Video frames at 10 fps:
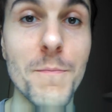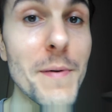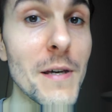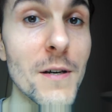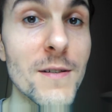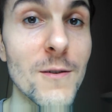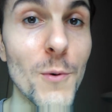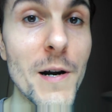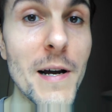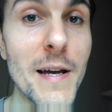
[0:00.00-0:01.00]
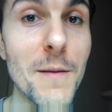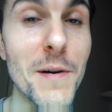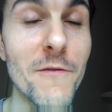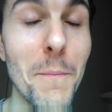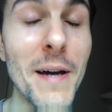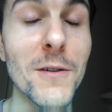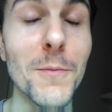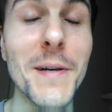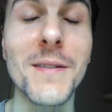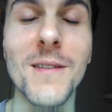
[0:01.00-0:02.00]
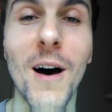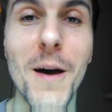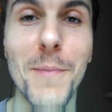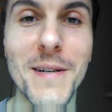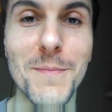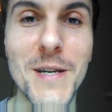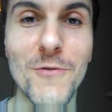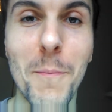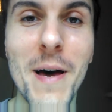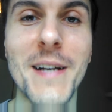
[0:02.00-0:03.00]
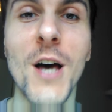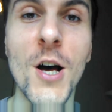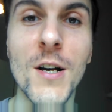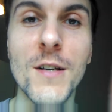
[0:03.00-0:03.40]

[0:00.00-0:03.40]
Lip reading: because we're in a bit of a pickle because the iPad is being repaired.